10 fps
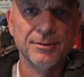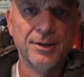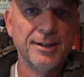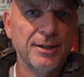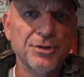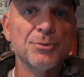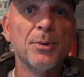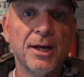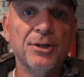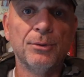on any of these
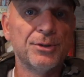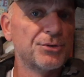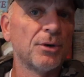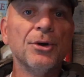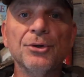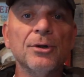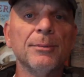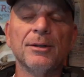brand new ones. They're all new to me.